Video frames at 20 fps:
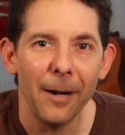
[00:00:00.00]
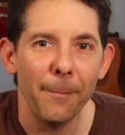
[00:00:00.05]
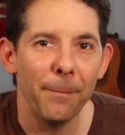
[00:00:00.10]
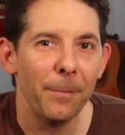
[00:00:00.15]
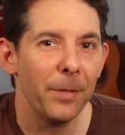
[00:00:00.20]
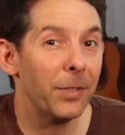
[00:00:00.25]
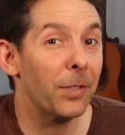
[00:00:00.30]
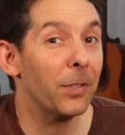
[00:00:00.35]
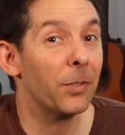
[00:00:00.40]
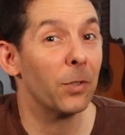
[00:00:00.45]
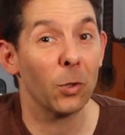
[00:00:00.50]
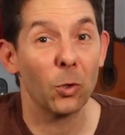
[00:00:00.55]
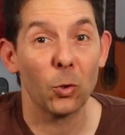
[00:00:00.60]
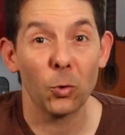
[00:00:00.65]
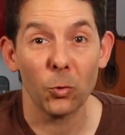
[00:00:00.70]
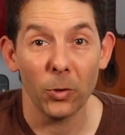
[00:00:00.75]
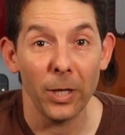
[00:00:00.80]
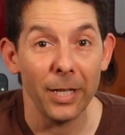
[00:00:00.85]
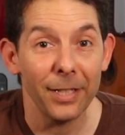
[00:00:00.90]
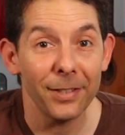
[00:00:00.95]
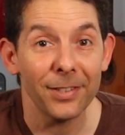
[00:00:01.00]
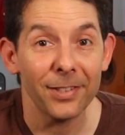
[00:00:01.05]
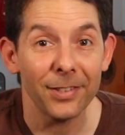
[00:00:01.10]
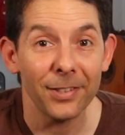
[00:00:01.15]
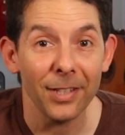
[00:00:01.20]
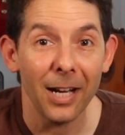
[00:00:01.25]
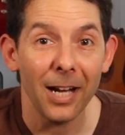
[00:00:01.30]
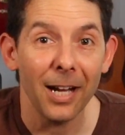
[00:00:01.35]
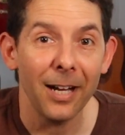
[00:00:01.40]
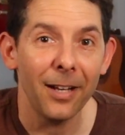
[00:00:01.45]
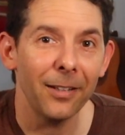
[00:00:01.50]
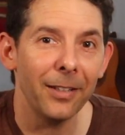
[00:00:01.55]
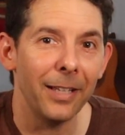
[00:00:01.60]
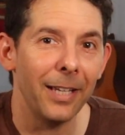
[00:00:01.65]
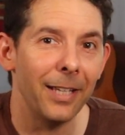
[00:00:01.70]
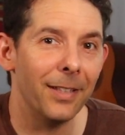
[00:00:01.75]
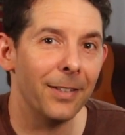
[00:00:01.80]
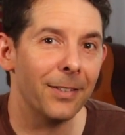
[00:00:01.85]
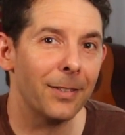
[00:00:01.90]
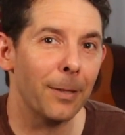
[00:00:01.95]
This is a great style
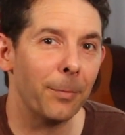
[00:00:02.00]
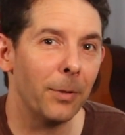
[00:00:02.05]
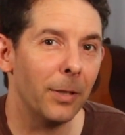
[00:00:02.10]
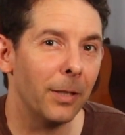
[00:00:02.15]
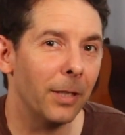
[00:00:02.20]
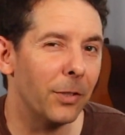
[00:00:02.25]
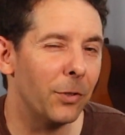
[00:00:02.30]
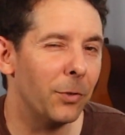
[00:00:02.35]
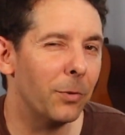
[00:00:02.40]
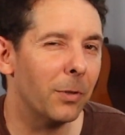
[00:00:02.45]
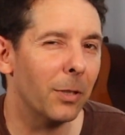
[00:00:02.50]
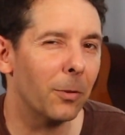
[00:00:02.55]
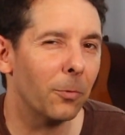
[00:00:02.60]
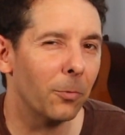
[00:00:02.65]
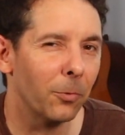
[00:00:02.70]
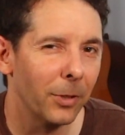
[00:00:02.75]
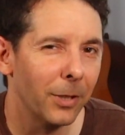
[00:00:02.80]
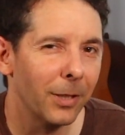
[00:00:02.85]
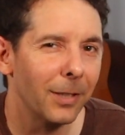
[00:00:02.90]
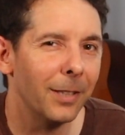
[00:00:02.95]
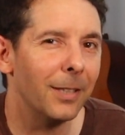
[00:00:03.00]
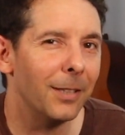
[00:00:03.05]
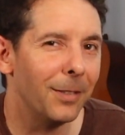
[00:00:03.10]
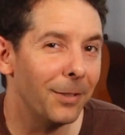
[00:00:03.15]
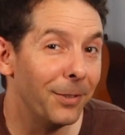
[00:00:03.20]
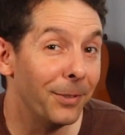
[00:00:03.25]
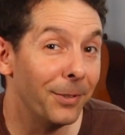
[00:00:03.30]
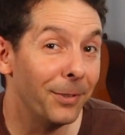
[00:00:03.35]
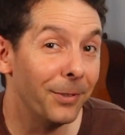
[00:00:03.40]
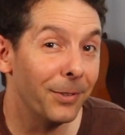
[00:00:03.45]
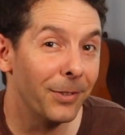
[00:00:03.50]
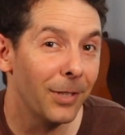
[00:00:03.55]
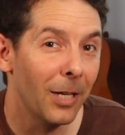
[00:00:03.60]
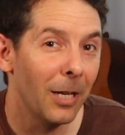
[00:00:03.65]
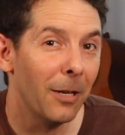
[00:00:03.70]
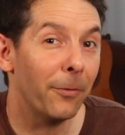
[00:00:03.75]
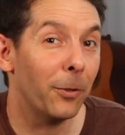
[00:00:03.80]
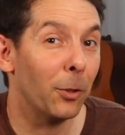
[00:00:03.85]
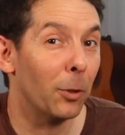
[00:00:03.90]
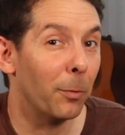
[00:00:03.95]
and something that you can really use
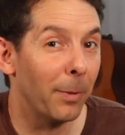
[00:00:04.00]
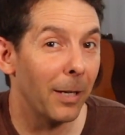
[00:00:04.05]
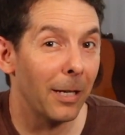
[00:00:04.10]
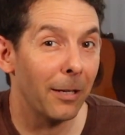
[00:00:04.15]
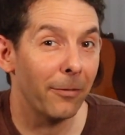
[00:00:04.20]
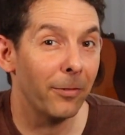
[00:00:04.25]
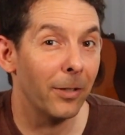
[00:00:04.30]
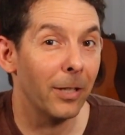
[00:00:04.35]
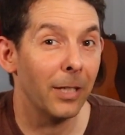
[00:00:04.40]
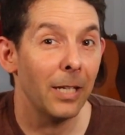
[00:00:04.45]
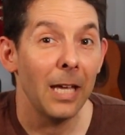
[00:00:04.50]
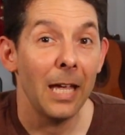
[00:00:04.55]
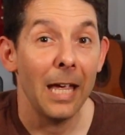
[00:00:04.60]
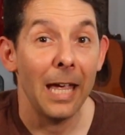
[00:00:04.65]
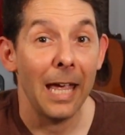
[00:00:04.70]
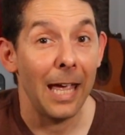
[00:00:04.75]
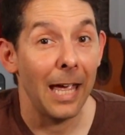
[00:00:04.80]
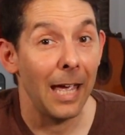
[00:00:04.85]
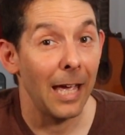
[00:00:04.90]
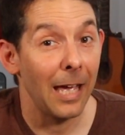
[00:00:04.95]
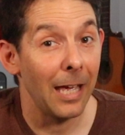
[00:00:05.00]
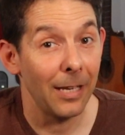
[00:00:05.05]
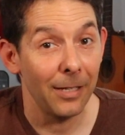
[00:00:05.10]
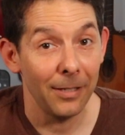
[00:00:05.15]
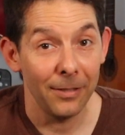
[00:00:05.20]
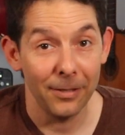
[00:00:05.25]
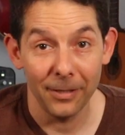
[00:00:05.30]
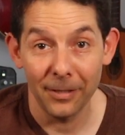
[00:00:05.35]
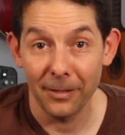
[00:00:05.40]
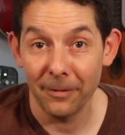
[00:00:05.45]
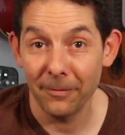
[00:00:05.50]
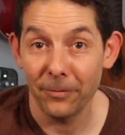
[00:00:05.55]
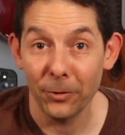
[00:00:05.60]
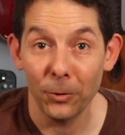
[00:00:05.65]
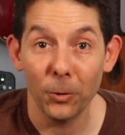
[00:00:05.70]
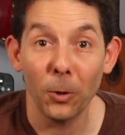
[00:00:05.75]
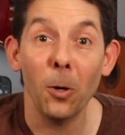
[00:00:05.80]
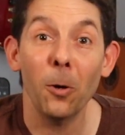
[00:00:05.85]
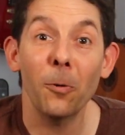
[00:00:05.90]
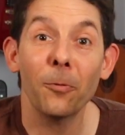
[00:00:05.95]
for your benefit and for
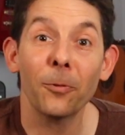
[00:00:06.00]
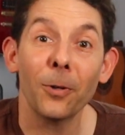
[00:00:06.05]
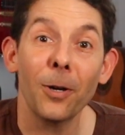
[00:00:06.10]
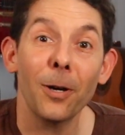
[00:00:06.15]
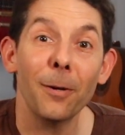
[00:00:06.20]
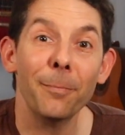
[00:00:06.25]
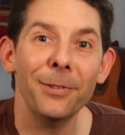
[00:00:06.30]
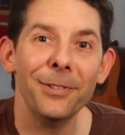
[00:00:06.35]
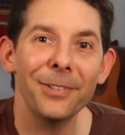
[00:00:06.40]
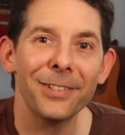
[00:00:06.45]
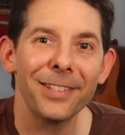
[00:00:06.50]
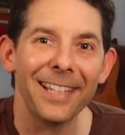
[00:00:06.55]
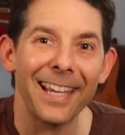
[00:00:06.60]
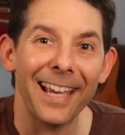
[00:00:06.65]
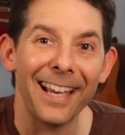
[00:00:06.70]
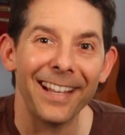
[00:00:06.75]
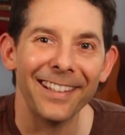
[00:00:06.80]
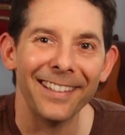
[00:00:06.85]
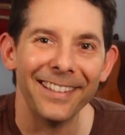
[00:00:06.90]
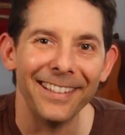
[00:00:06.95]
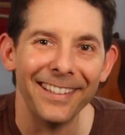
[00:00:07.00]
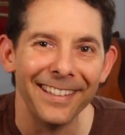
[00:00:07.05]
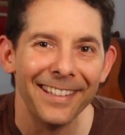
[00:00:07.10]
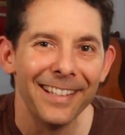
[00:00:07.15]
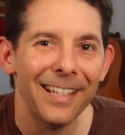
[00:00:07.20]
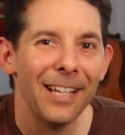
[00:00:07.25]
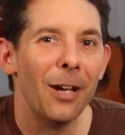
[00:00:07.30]
your overall musicality.